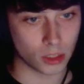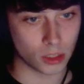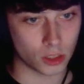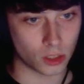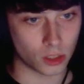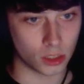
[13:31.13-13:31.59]

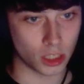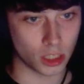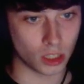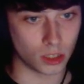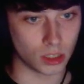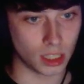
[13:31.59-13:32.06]
Strong
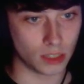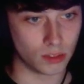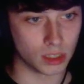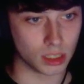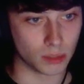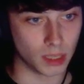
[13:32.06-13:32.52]
child,
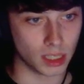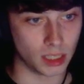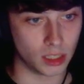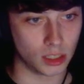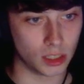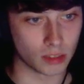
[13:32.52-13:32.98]
even to
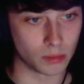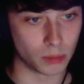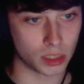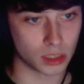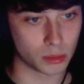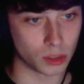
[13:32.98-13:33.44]
me. You have
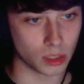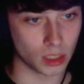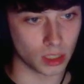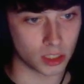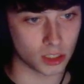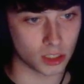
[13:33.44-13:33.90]
much more
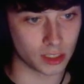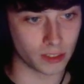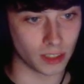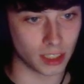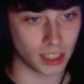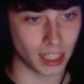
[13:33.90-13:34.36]

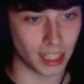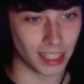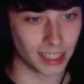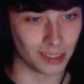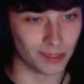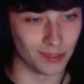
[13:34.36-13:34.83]
lustrous red
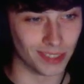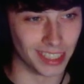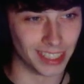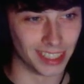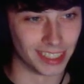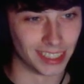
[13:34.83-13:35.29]
hair than
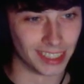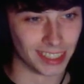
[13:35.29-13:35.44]
me.